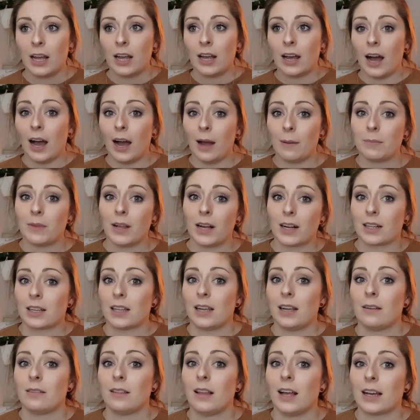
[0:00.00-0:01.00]
I'm
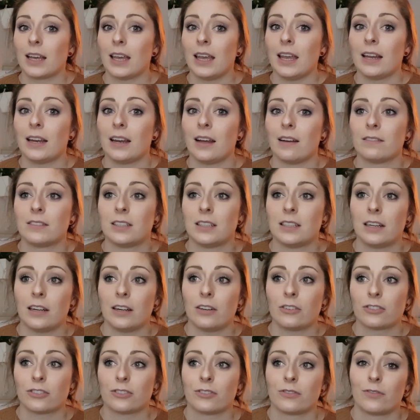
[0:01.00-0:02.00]
lucky enough to
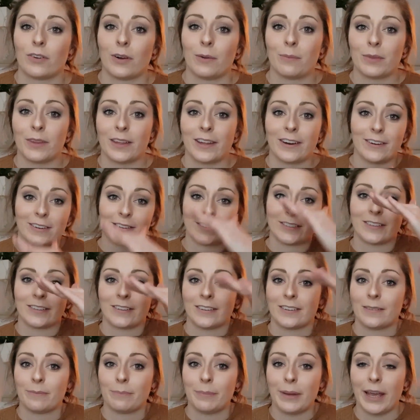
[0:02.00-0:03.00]
teach from little
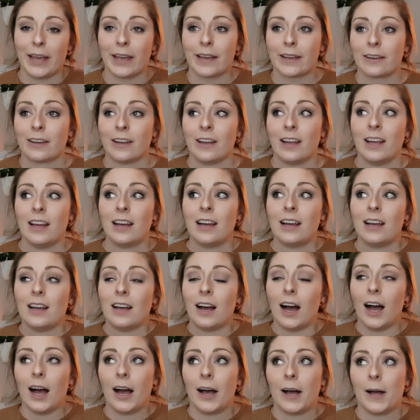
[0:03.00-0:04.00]
to big.
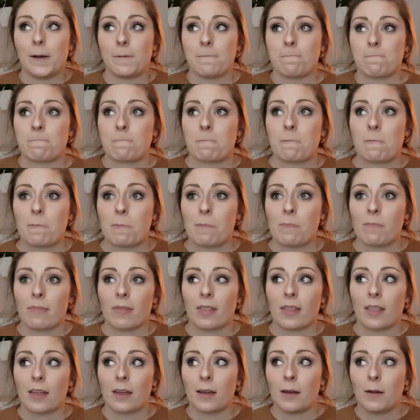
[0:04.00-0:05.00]

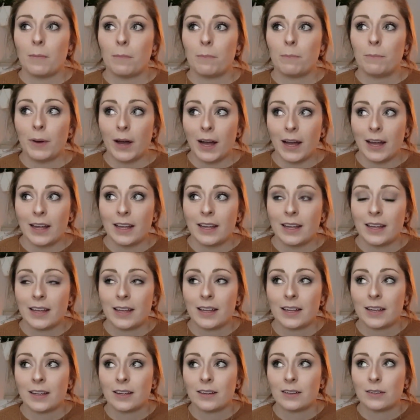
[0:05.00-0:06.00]
But
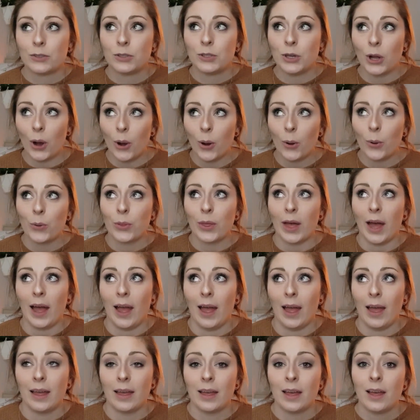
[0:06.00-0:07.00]
know
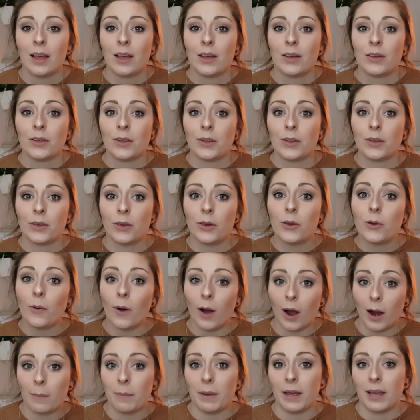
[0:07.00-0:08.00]
that you
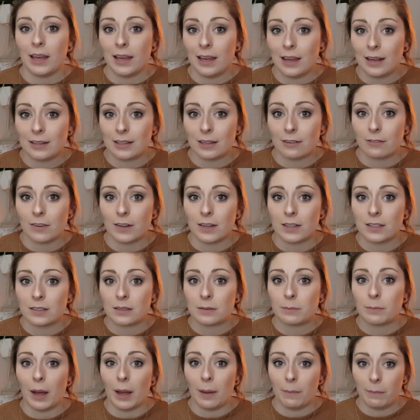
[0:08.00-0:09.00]
are making a difference
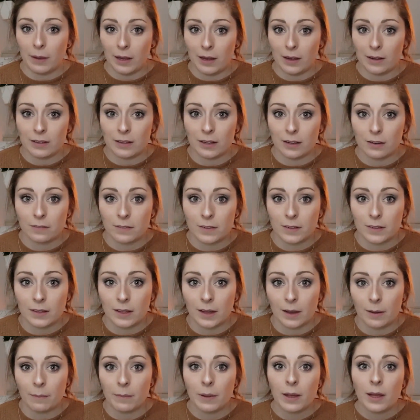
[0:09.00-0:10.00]
by being there for
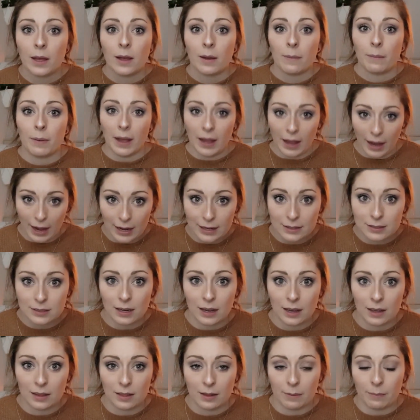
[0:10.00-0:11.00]
them, by
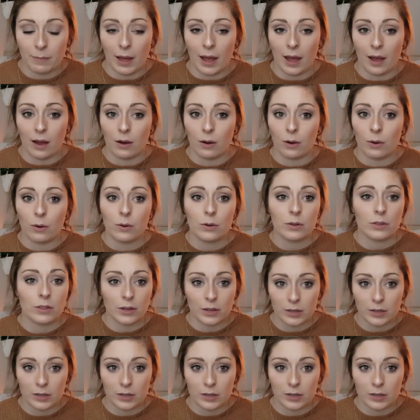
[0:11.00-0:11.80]
asking them how their